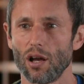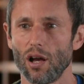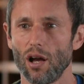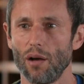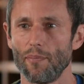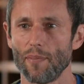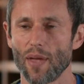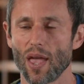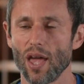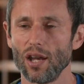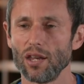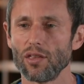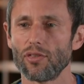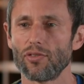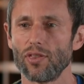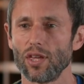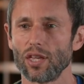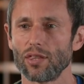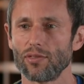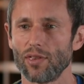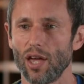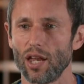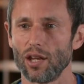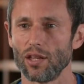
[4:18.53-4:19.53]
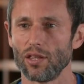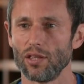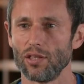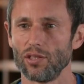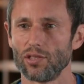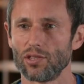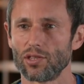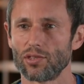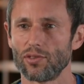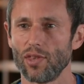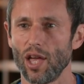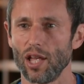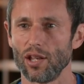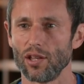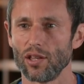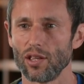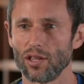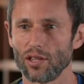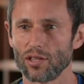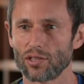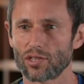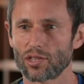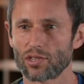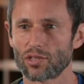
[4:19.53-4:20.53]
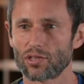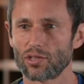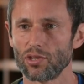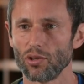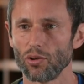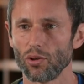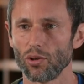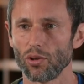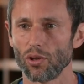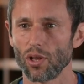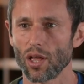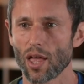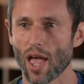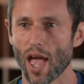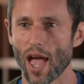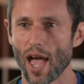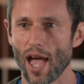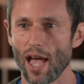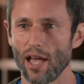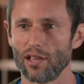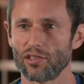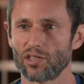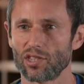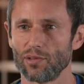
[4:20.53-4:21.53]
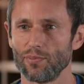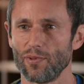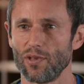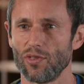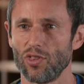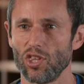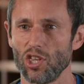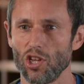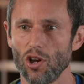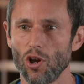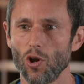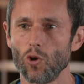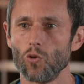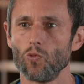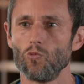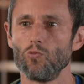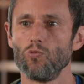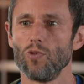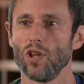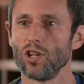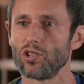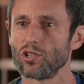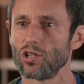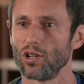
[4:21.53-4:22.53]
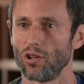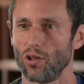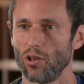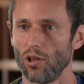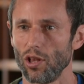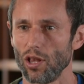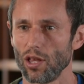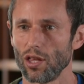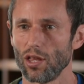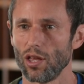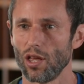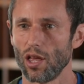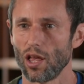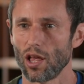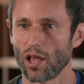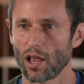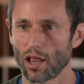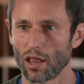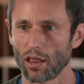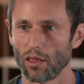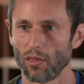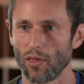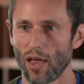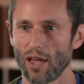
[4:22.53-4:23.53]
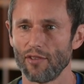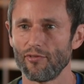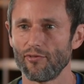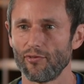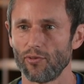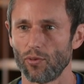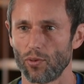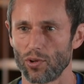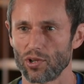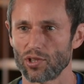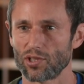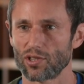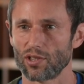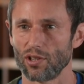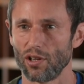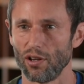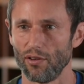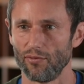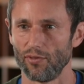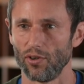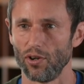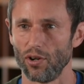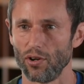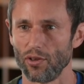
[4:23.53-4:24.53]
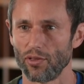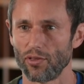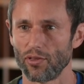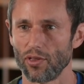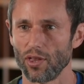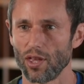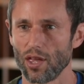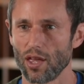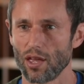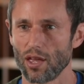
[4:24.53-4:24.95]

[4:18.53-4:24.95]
Um, anything that is that still has some of the original life force of Earth